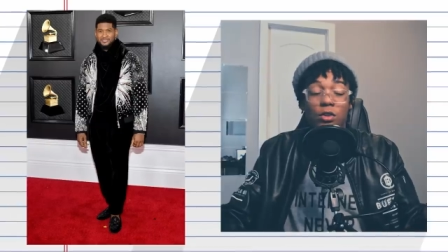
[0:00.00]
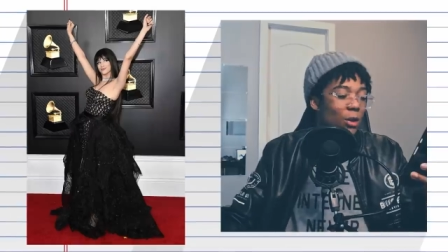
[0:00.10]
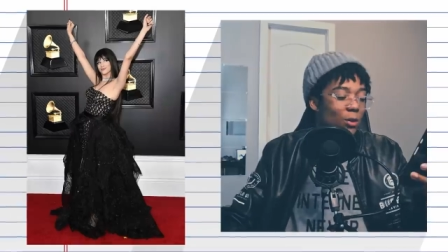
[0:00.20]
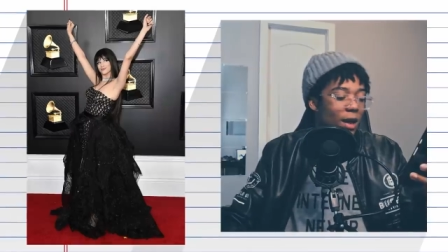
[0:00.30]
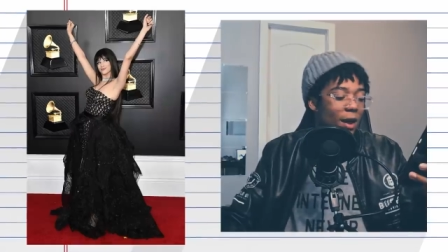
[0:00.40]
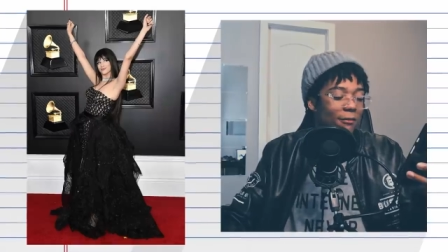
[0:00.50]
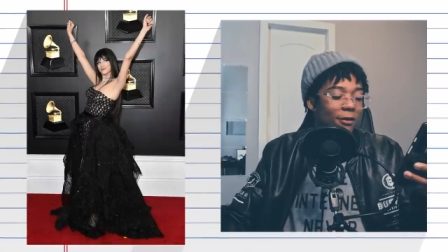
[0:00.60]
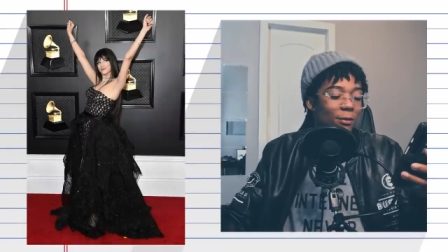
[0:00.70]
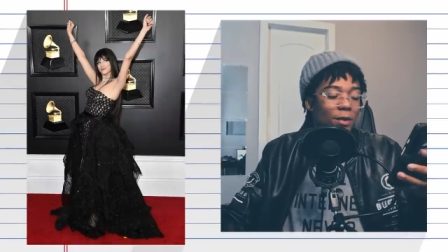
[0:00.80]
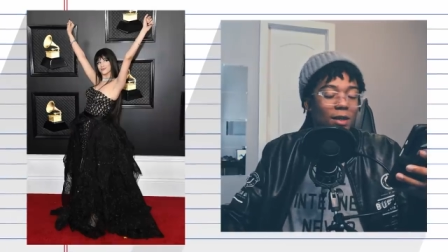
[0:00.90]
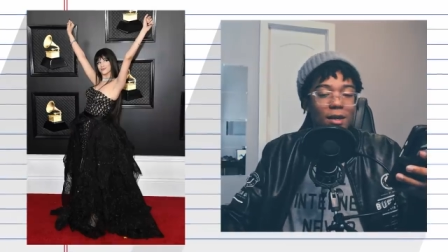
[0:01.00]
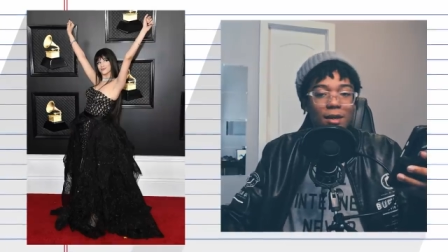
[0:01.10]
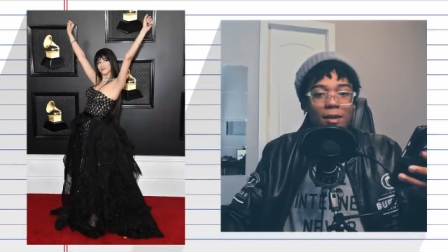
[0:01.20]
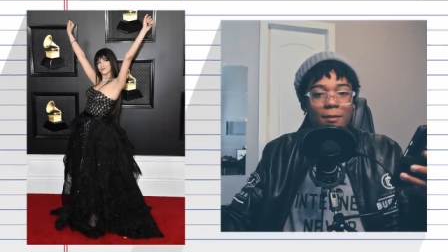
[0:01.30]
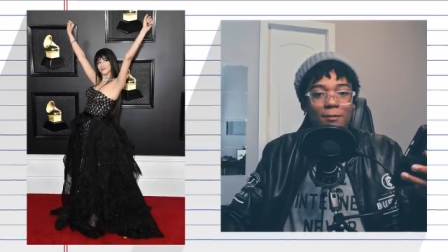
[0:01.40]
Here we have
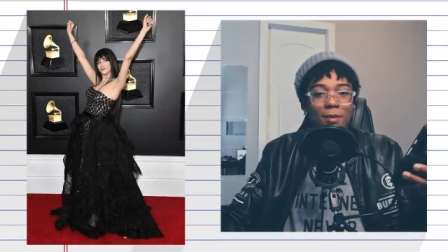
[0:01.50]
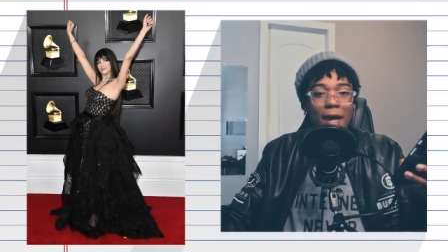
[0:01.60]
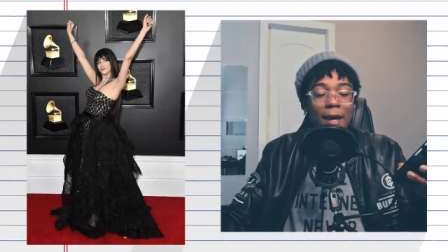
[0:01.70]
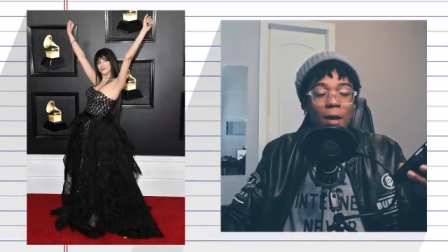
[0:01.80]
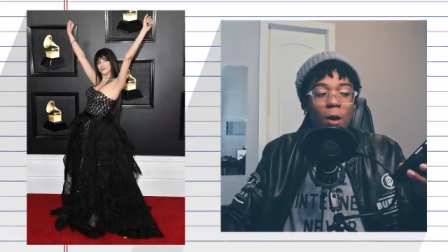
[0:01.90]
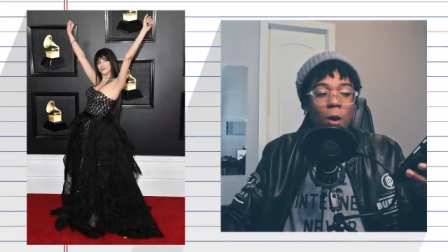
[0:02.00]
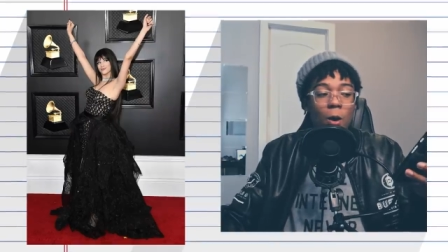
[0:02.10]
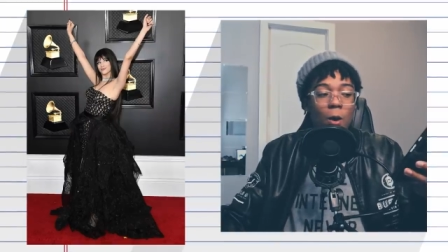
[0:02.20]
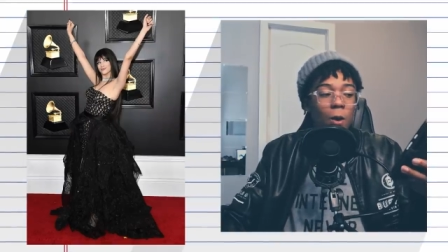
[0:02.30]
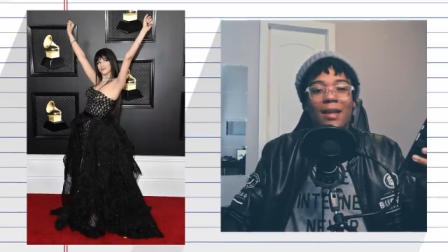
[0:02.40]
Camila Cabello.